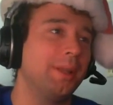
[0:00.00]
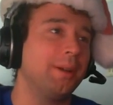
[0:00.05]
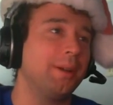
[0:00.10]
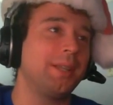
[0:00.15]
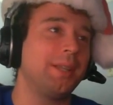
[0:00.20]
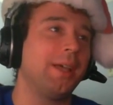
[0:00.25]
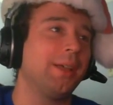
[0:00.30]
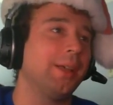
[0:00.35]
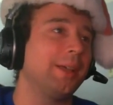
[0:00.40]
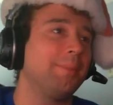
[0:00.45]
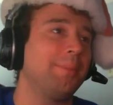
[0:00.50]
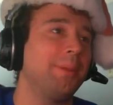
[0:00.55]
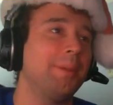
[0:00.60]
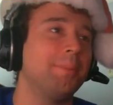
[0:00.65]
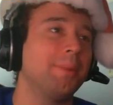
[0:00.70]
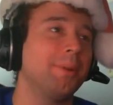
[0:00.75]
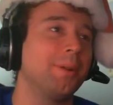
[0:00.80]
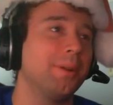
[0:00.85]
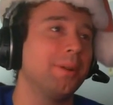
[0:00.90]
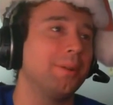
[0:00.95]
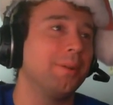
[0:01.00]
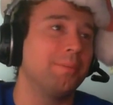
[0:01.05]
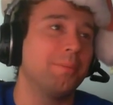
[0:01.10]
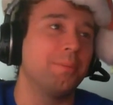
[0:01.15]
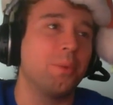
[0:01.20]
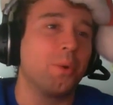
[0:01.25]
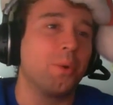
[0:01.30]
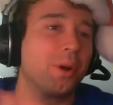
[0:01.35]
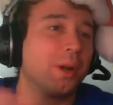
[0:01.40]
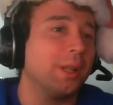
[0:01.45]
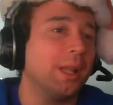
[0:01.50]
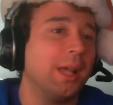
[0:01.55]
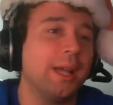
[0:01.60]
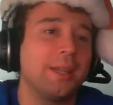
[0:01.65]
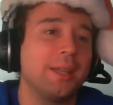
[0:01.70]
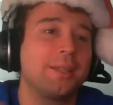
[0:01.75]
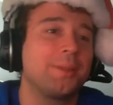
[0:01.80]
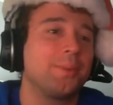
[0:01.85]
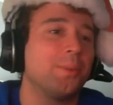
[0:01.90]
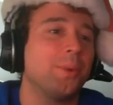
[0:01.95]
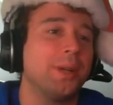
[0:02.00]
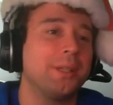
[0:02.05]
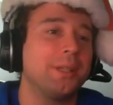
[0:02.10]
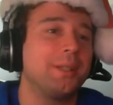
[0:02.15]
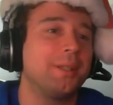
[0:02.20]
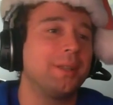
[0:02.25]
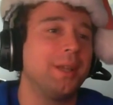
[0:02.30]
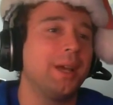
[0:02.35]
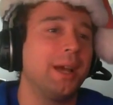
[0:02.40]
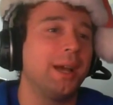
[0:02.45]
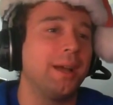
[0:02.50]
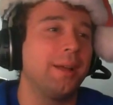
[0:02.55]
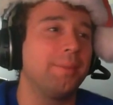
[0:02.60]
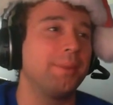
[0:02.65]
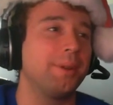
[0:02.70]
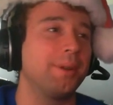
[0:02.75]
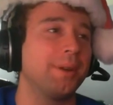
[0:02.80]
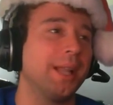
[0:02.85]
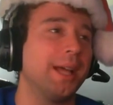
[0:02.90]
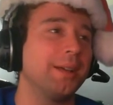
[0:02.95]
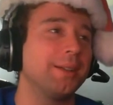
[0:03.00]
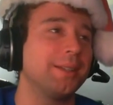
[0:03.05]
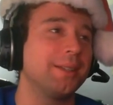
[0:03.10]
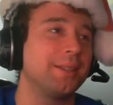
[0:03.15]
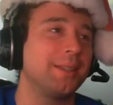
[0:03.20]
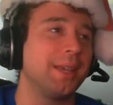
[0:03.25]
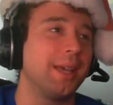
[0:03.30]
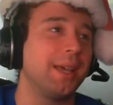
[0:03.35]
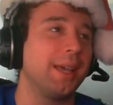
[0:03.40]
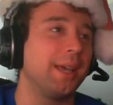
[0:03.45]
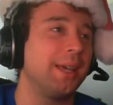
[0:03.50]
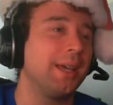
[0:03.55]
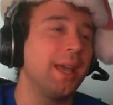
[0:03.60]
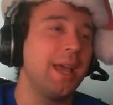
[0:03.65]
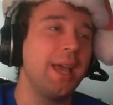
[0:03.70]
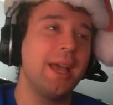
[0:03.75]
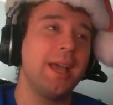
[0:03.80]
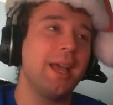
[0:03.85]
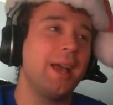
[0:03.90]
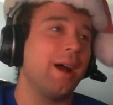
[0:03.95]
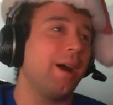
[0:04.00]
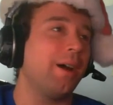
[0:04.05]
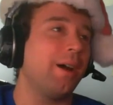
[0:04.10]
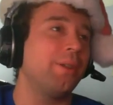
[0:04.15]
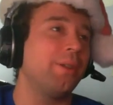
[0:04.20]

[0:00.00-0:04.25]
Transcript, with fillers: and they're telling people more or less what uh, they're allowed to say. Right.